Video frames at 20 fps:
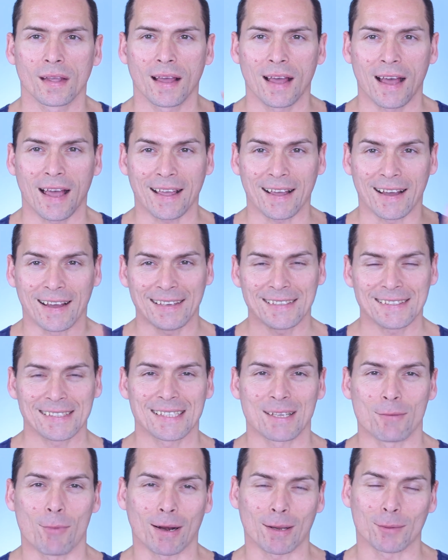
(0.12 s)
Hi
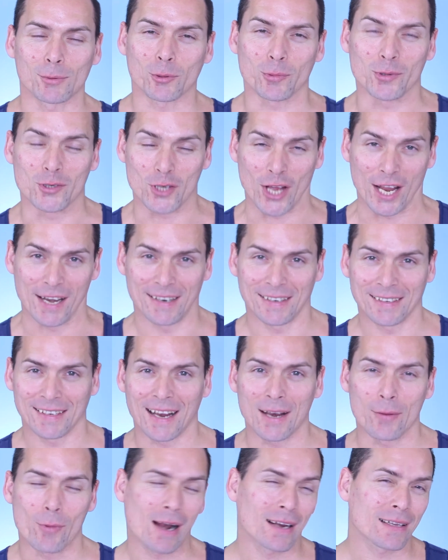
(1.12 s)
guys, welcome to my channel
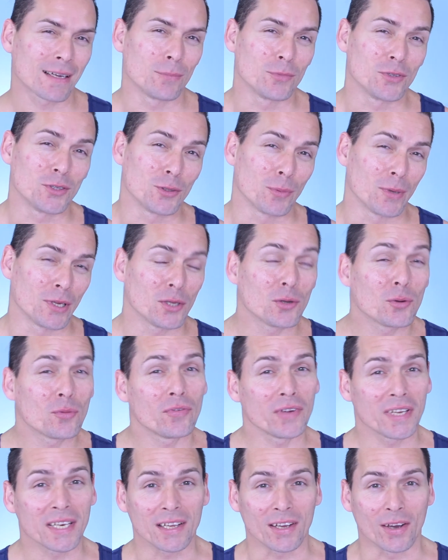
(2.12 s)
and welcome to my new
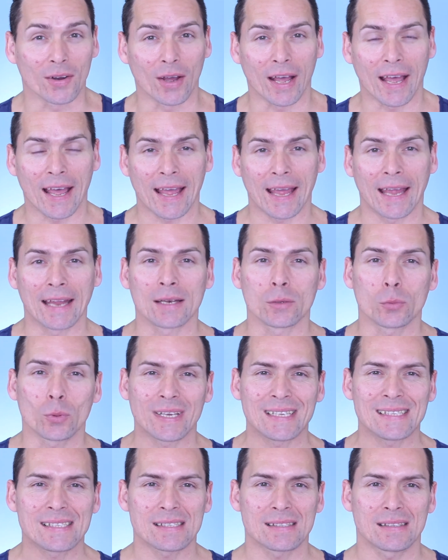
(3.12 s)
video. And
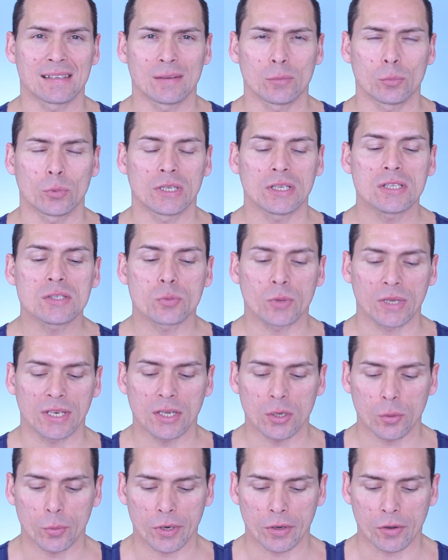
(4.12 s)
with this
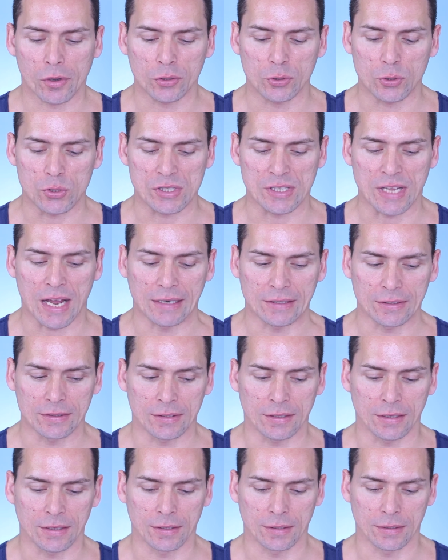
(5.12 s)
video we're going to start
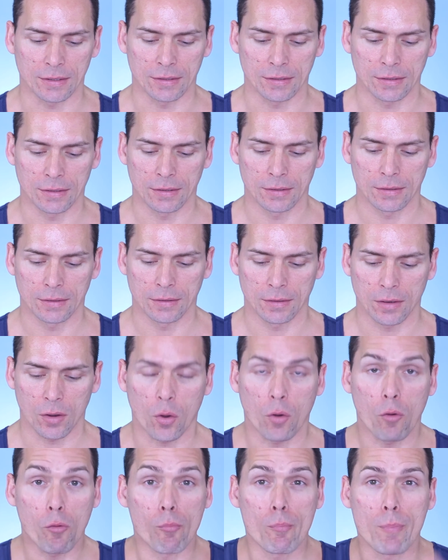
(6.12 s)
the
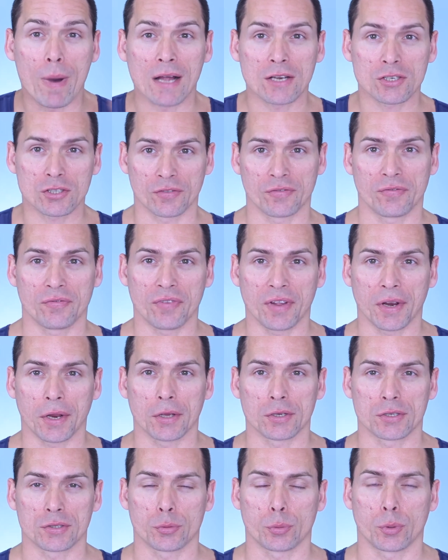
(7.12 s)
whole bunch of
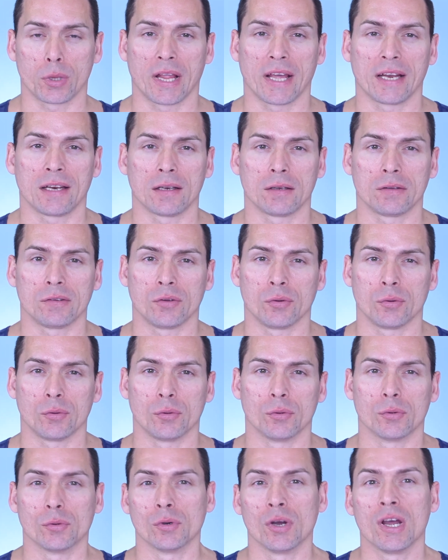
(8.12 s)
videos related
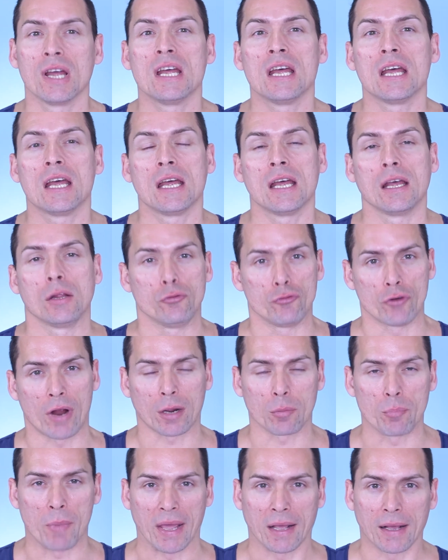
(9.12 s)
to
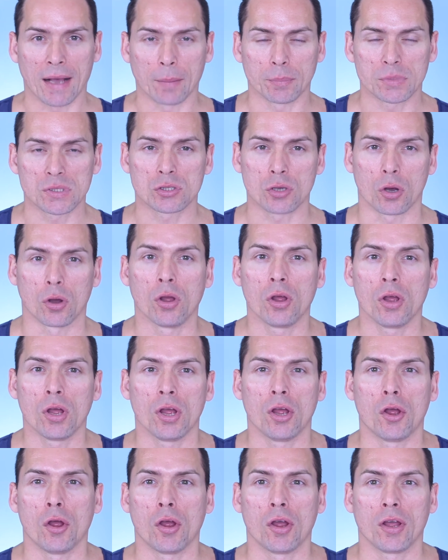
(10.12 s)
drag makeup. So
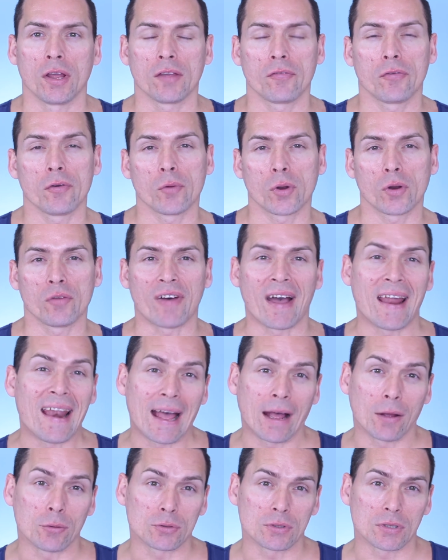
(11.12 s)
if you want to find
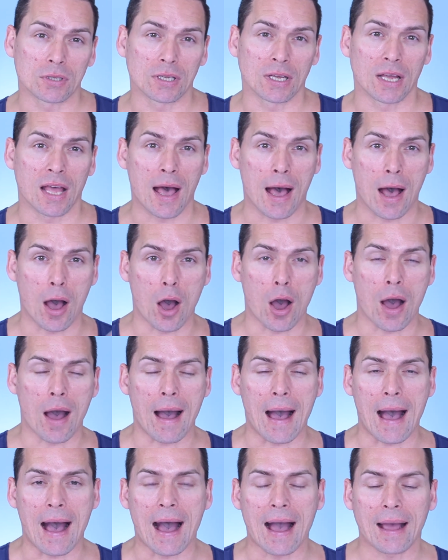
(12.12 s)
out
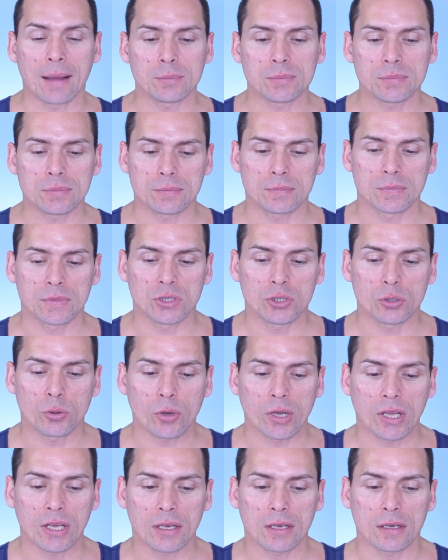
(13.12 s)
how I'm
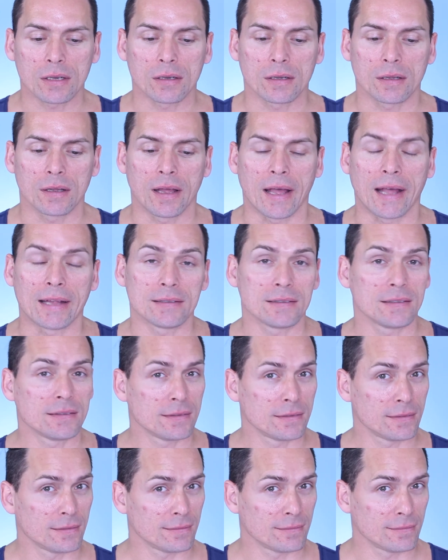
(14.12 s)
doing at
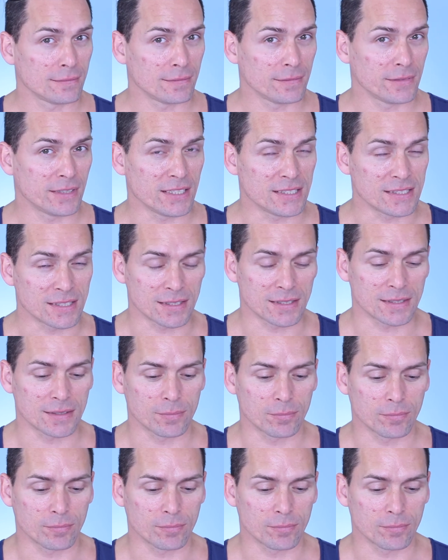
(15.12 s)
this